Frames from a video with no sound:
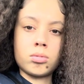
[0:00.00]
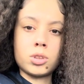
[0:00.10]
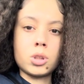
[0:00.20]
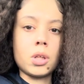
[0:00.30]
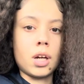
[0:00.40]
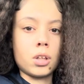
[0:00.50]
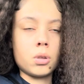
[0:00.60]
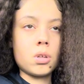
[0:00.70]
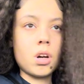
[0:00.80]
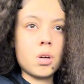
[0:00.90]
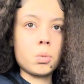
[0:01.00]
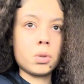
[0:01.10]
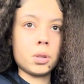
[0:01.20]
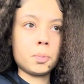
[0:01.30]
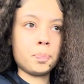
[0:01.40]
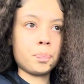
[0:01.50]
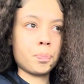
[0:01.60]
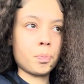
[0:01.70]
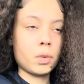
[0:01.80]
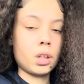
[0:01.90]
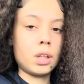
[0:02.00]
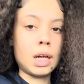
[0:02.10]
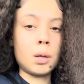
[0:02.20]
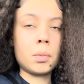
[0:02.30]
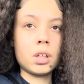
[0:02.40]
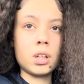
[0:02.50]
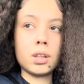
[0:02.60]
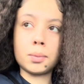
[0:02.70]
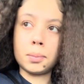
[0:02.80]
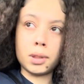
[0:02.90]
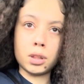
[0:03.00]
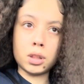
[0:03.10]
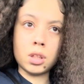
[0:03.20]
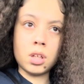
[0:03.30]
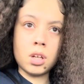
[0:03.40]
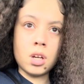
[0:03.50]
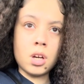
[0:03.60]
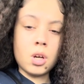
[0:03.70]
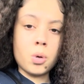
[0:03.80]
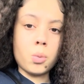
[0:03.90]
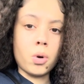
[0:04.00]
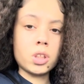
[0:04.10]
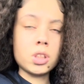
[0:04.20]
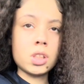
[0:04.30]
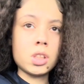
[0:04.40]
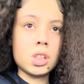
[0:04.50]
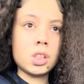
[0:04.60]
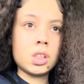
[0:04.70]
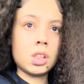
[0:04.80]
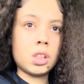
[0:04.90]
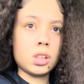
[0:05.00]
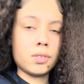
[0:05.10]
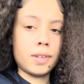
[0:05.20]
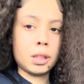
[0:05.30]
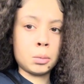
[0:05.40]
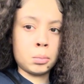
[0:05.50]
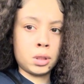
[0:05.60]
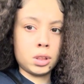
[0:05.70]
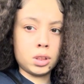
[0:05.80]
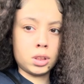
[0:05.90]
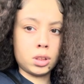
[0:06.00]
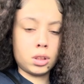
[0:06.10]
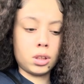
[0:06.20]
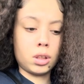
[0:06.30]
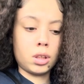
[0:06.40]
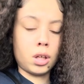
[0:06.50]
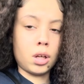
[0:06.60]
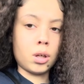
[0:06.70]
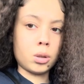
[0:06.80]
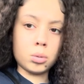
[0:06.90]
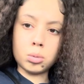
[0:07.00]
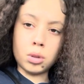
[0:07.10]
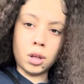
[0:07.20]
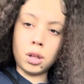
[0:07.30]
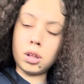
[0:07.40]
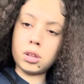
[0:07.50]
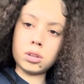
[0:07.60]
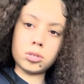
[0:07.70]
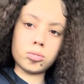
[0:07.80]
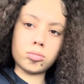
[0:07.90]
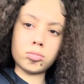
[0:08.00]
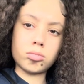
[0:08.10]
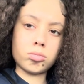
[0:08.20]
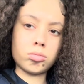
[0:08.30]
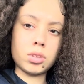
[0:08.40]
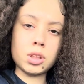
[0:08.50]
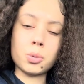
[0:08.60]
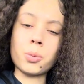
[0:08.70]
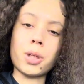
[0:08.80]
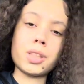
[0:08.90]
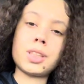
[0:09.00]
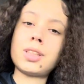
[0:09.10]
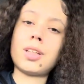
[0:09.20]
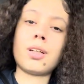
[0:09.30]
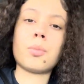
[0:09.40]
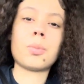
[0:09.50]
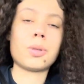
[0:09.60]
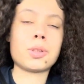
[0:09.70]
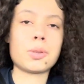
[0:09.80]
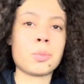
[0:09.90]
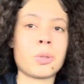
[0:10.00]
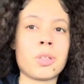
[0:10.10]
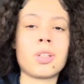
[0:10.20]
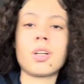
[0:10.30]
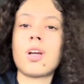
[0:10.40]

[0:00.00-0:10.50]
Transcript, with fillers: So yeah, UConn won. Now I'm in Columbia. Washington D.C. is very much ghetto. Like it's worse than Baltimore.